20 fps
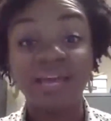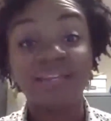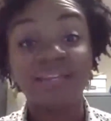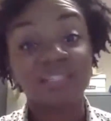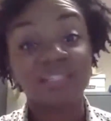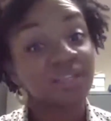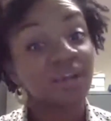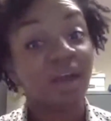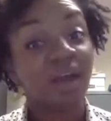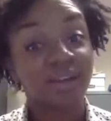
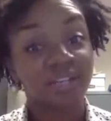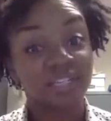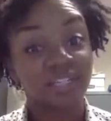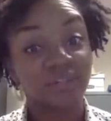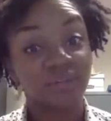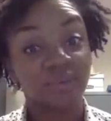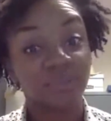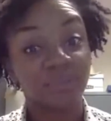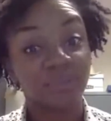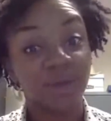and we'd like to
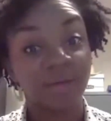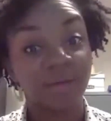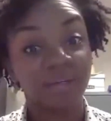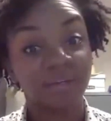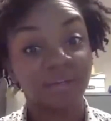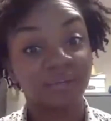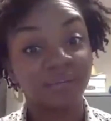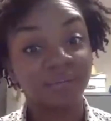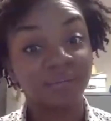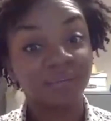talk to you
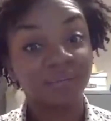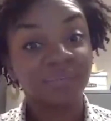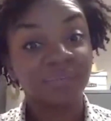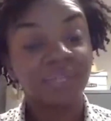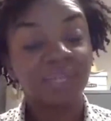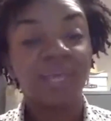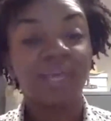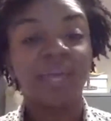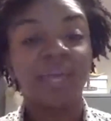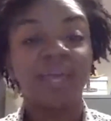about it.
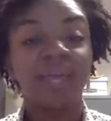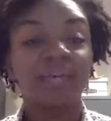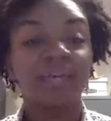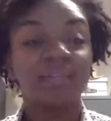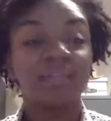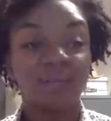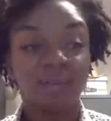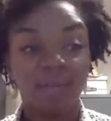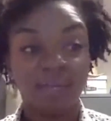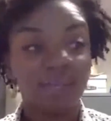
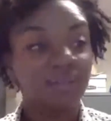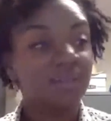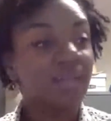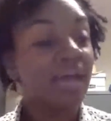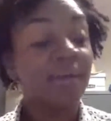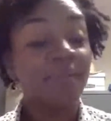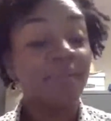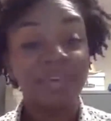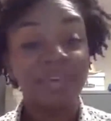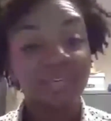
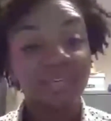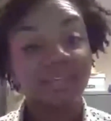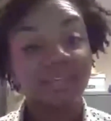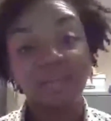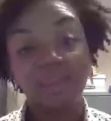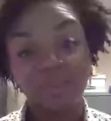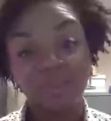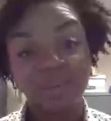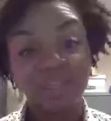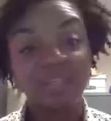And I
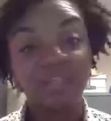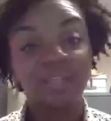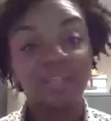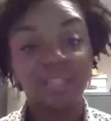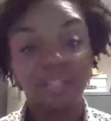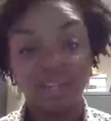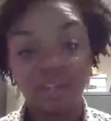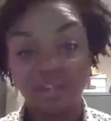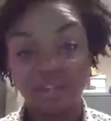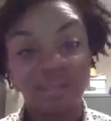made
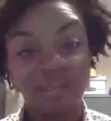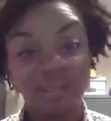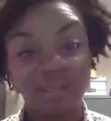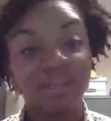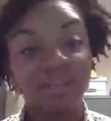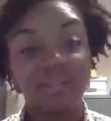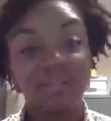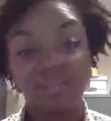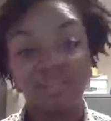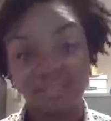it
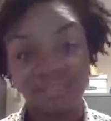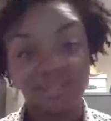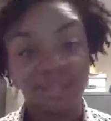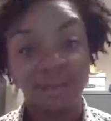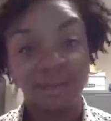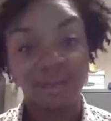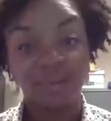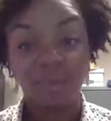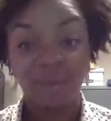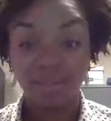clear that it
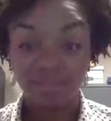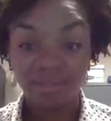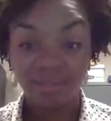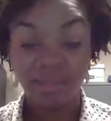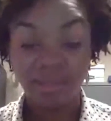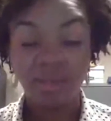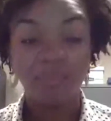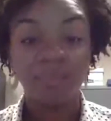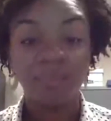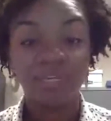is not
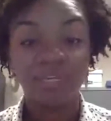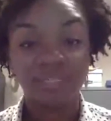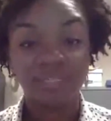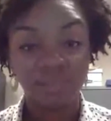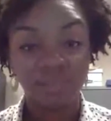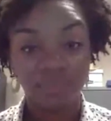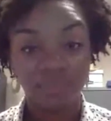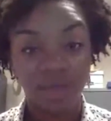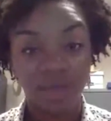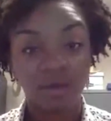about them,
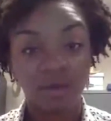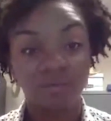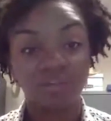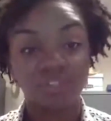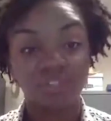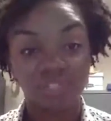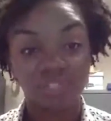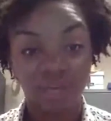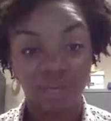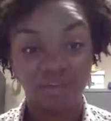but it's
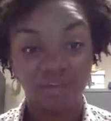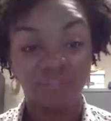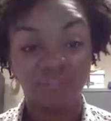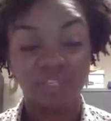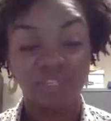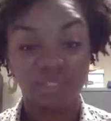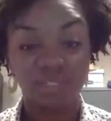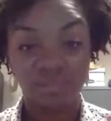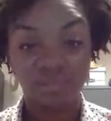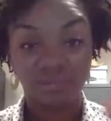about just
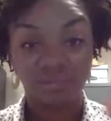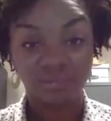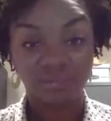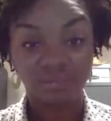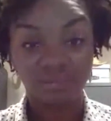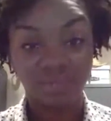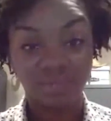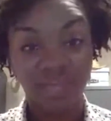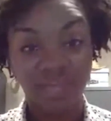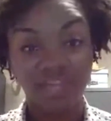kind of this
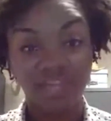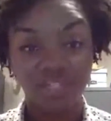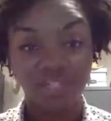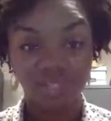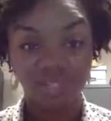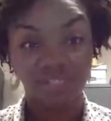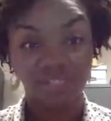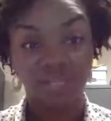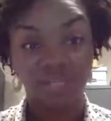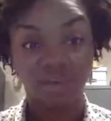
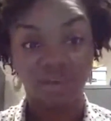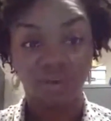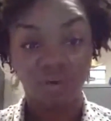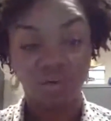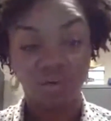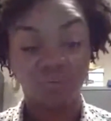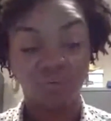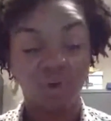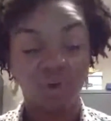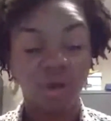
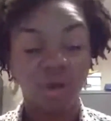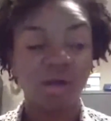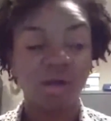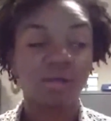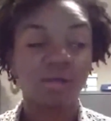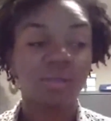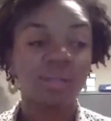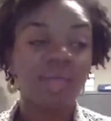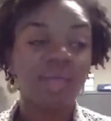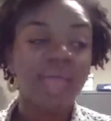agency
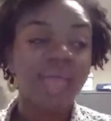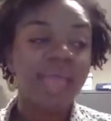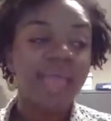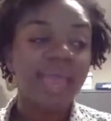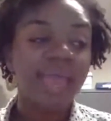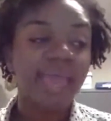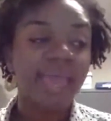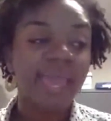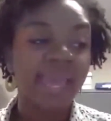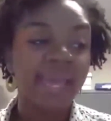
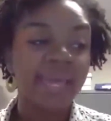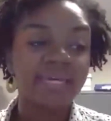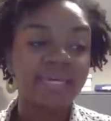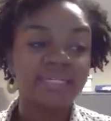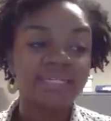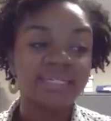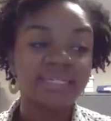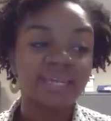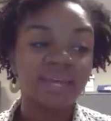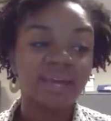overall.
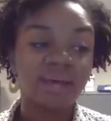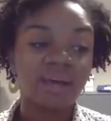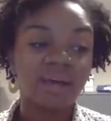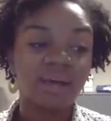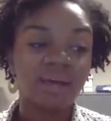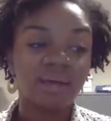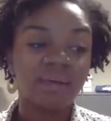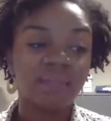And